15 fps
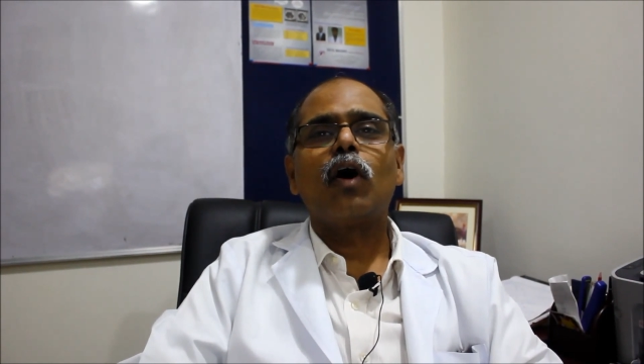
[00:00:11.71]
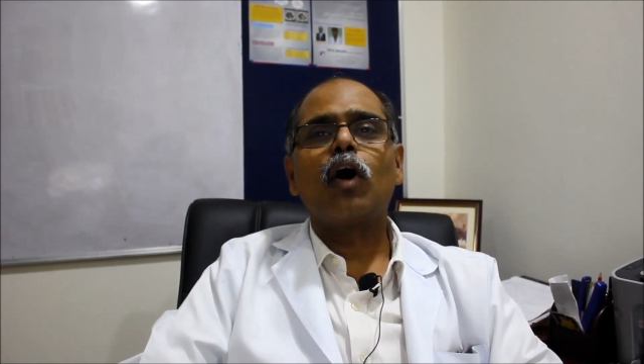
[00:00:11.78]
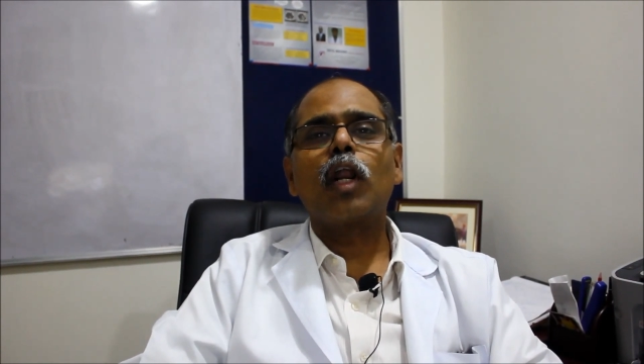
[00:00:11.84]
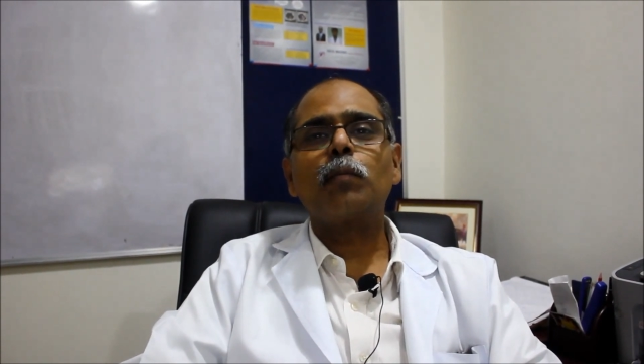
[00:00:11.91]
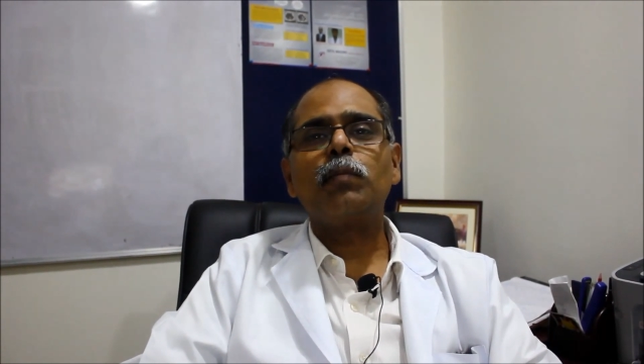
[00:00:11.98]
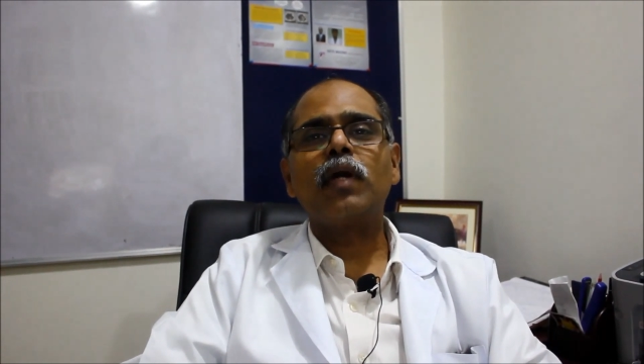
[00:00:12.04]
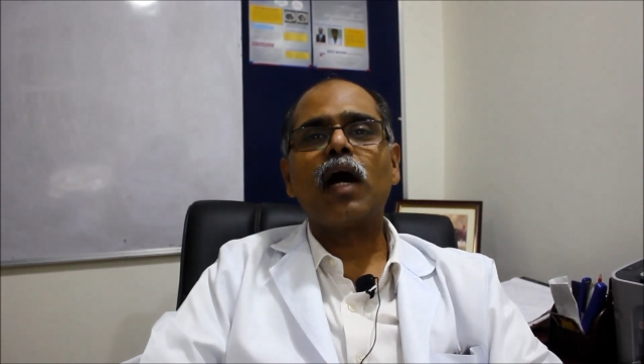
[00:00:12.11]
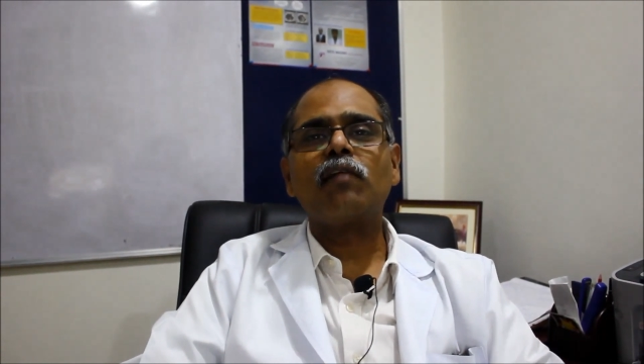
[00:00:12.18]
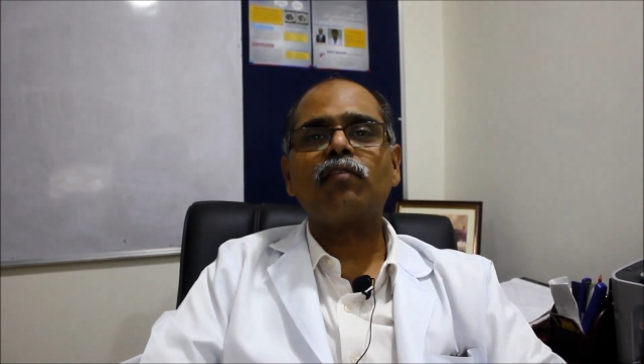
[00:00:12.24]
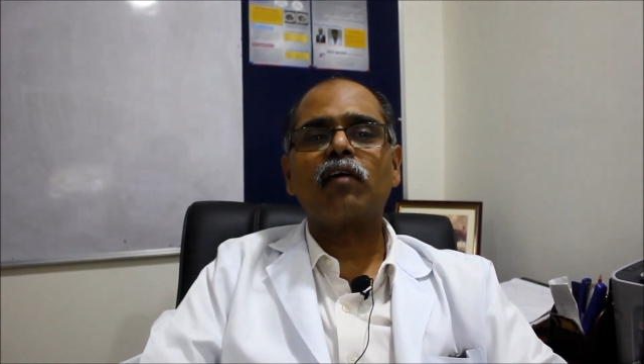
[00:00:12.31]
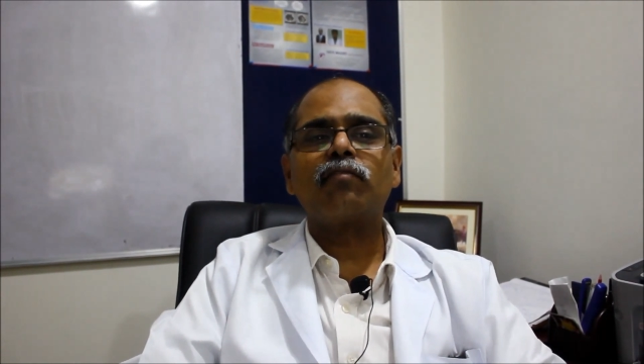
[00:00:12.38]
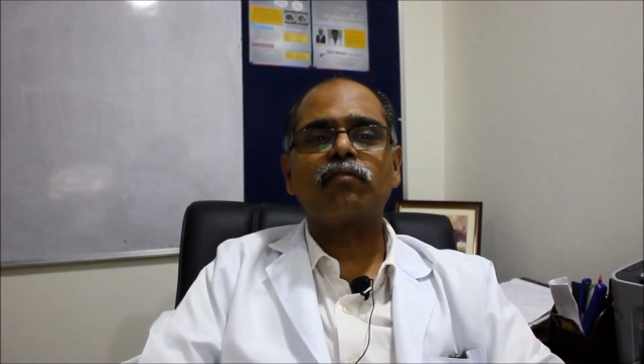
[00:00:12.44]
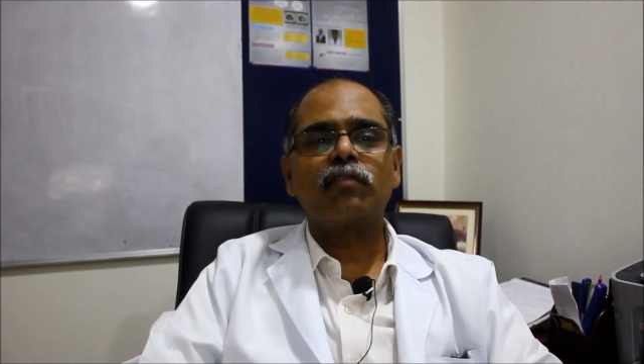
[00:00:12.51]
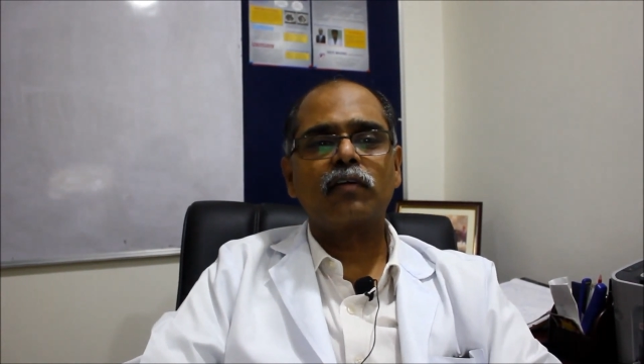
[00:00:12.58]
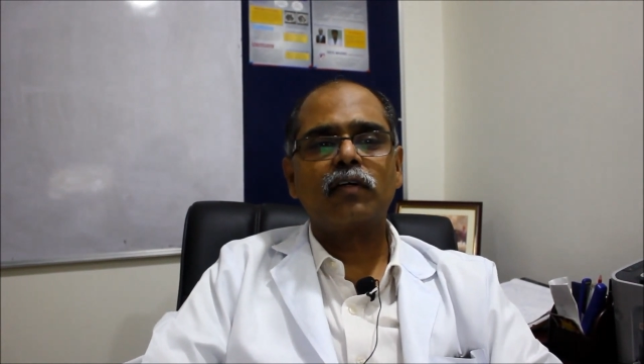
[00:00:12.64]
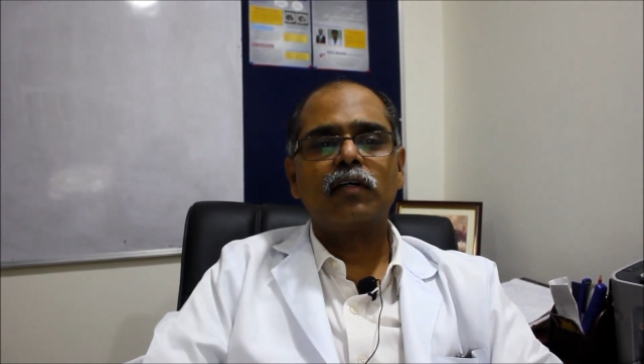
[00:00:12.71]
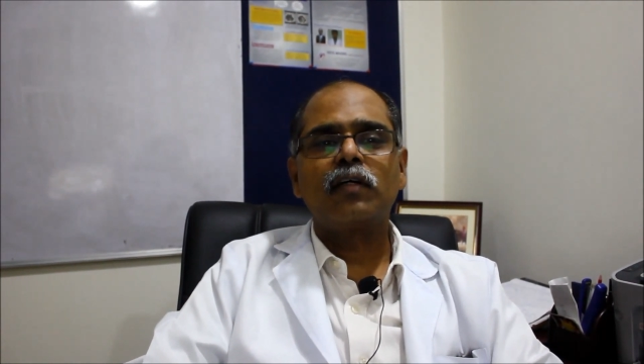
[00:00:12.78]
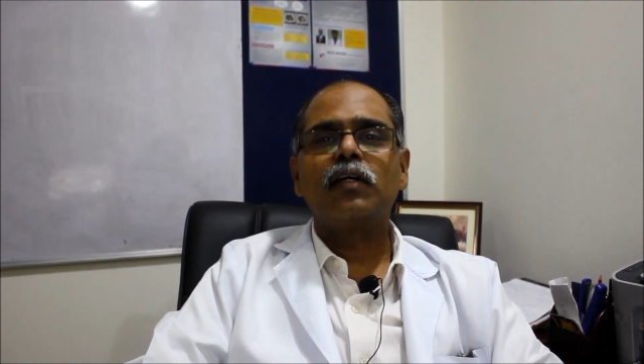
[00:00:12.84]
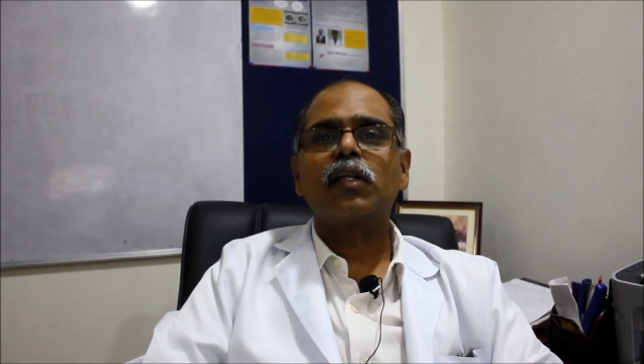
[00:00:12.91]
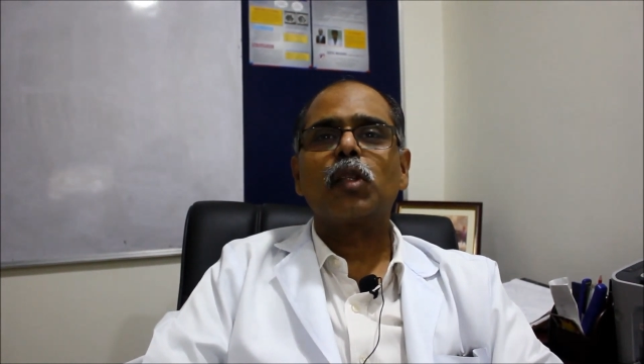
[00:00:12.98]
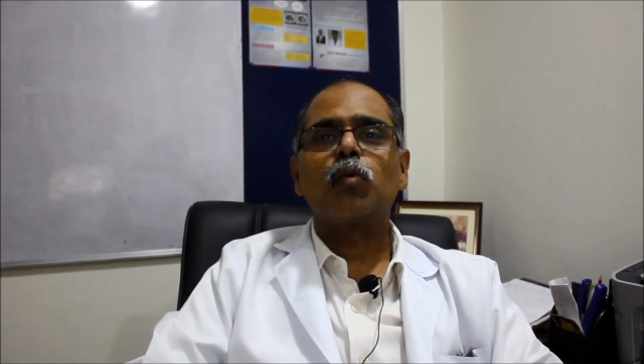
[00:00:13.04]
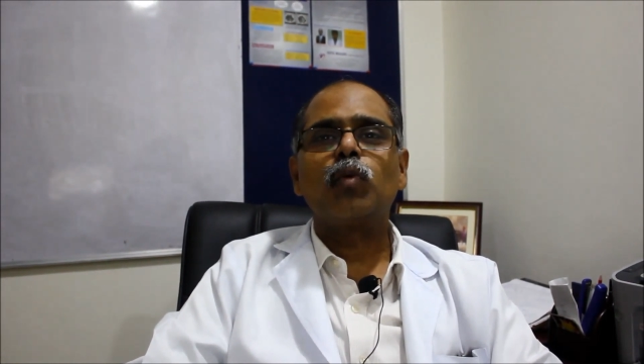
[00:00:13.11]
On behalf of
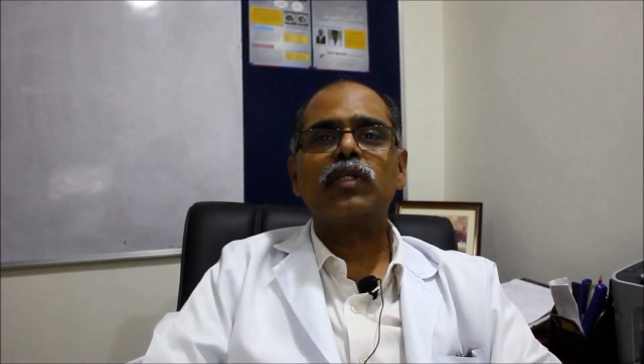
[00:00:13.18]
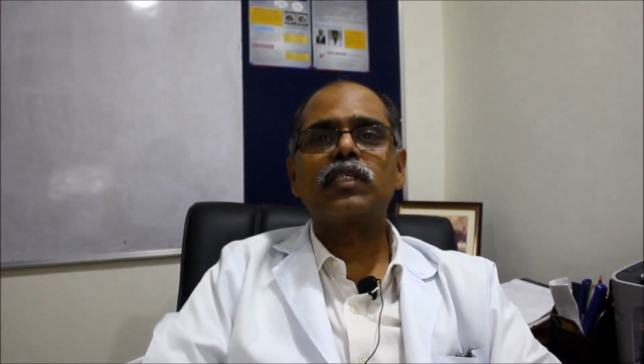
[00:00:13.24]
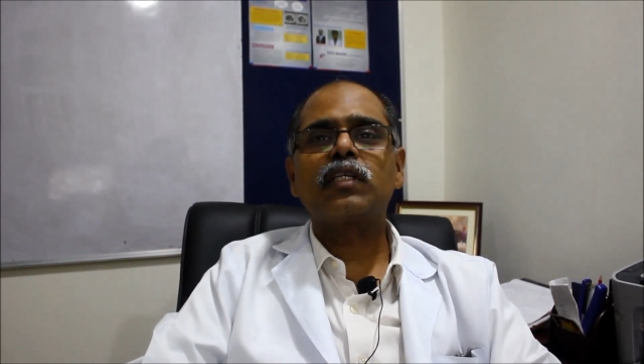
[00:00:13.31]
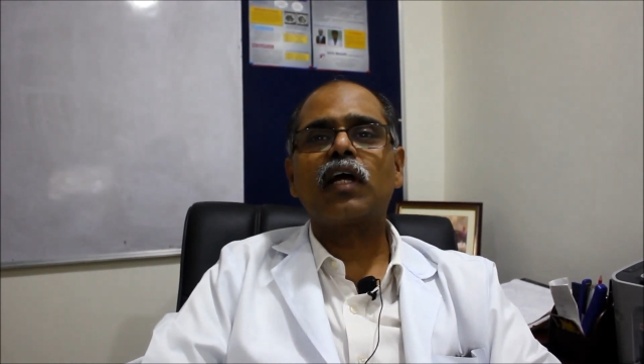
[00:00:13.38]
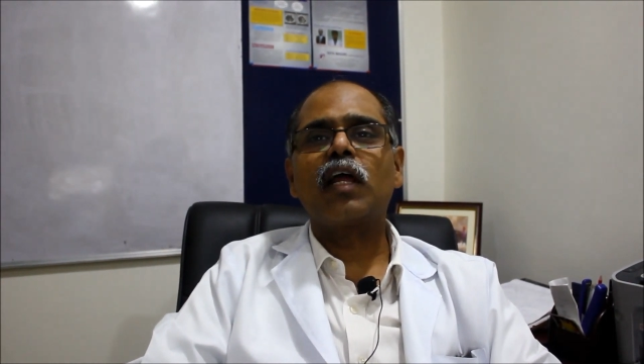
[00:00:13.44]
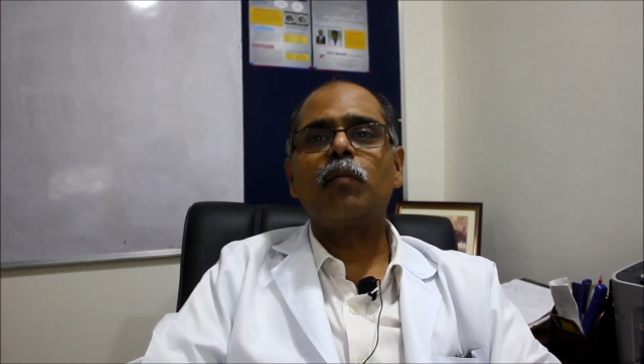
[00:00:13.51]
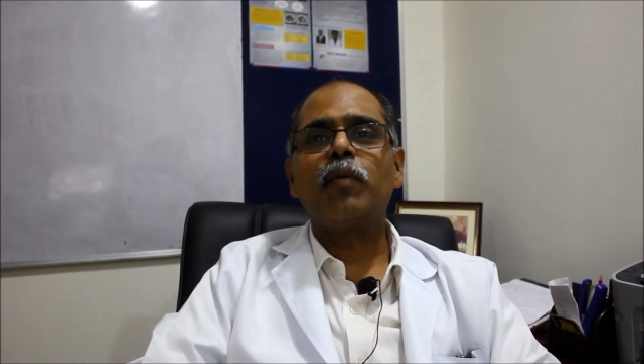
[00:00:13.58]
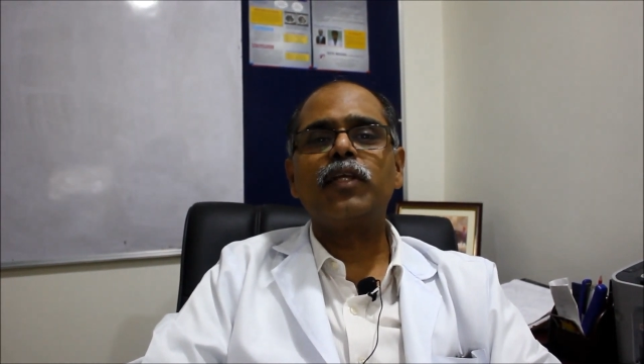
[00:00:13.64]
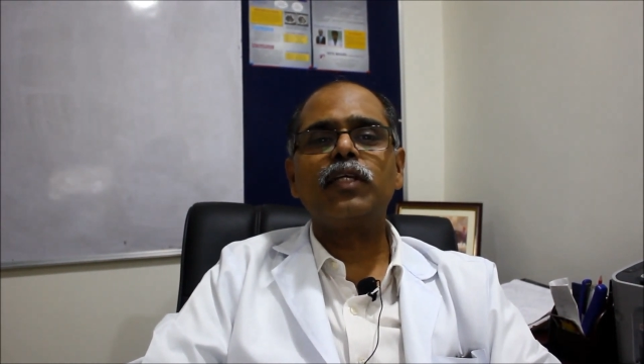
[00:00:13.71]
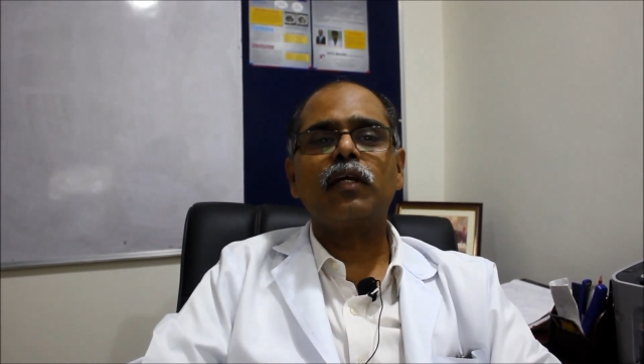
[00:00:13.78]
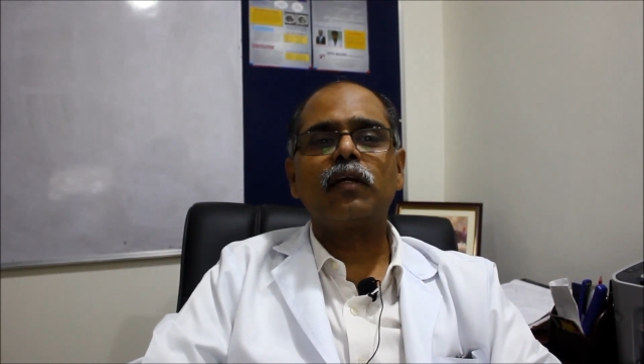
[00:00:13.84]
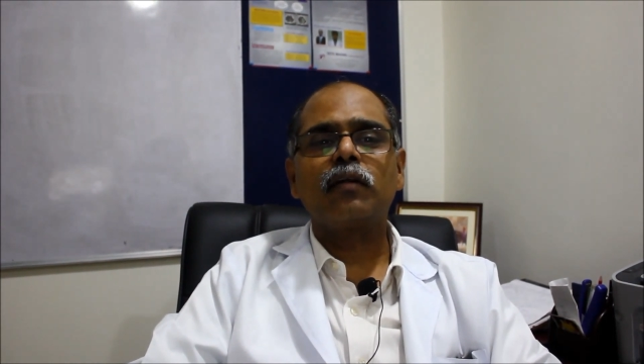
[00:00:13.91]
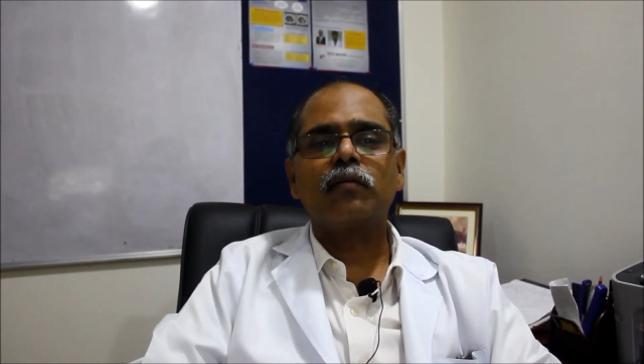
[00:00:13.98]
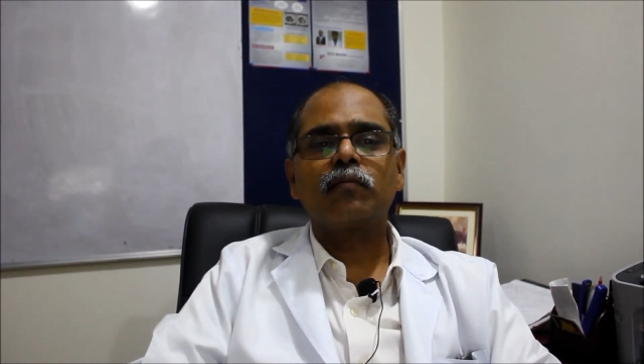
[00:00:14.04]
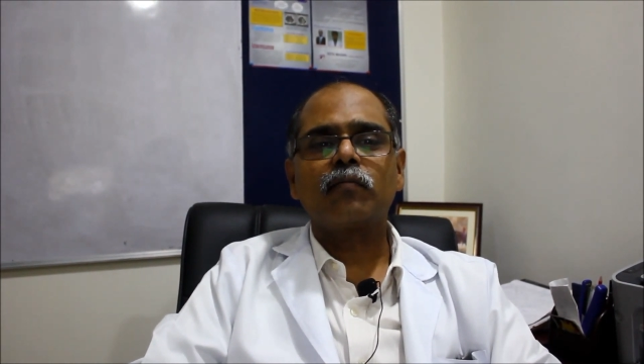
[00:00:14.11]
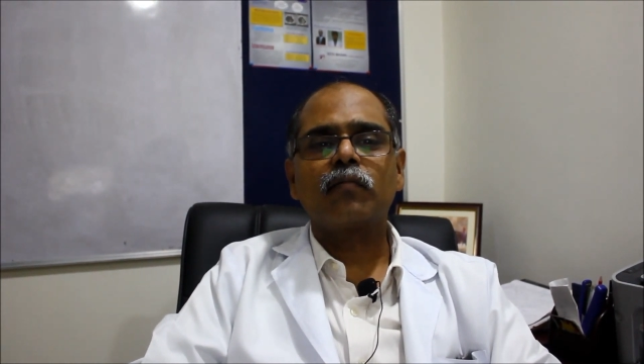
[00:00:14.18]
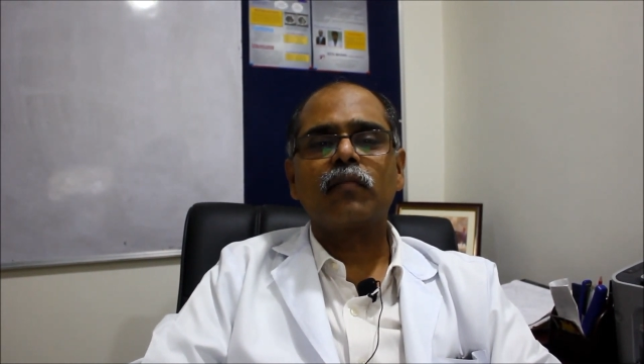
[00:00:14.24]
Vista Imaging,